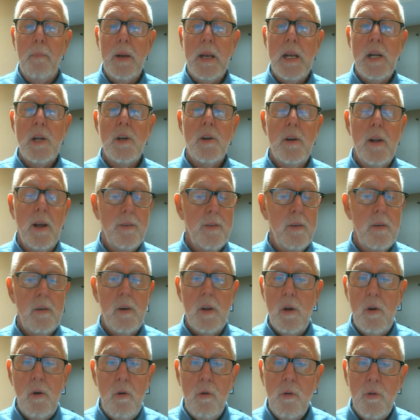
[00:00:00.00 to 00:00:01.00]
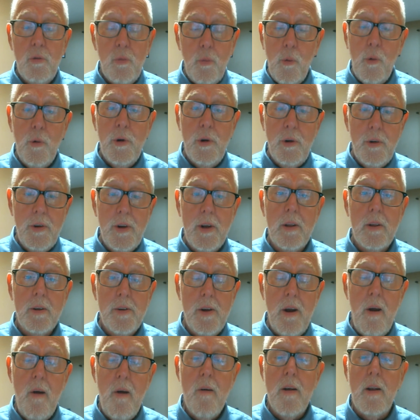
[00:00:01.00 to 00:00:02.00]
he doesn't use the word
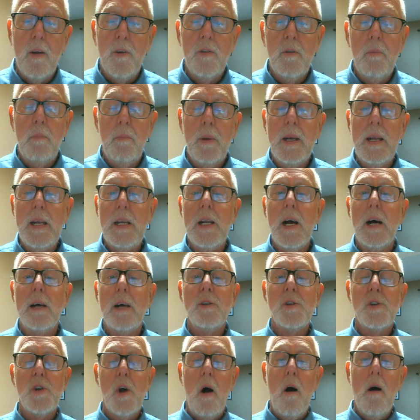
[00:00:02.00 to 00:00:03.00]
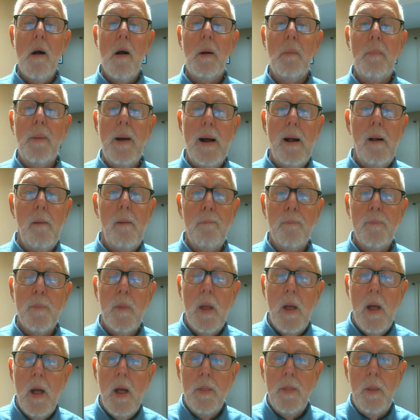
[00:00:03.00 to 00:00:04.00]
utilitarianism, but he does talk about
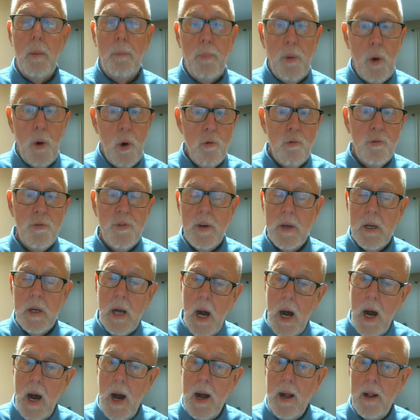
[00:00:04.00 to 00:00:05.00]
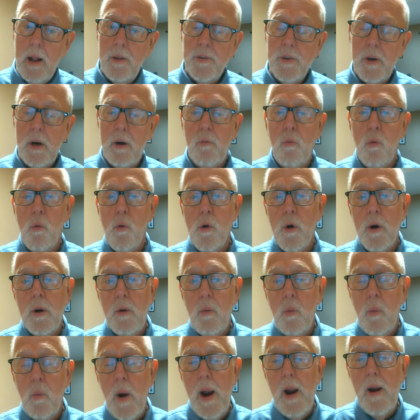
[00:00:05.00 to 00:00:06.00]
the pros and cons of
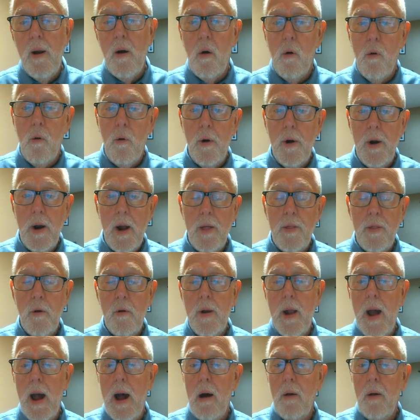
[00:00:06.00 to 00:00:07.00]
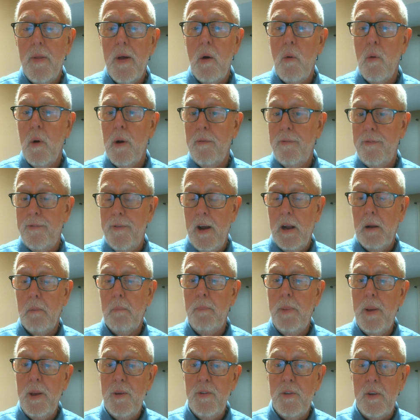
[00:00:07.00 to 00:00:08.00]
one way or another and how they would
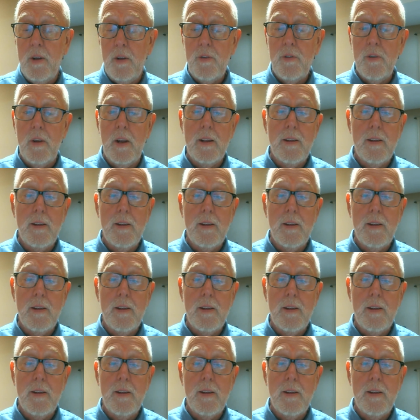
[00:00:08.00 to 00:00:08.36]
affect business.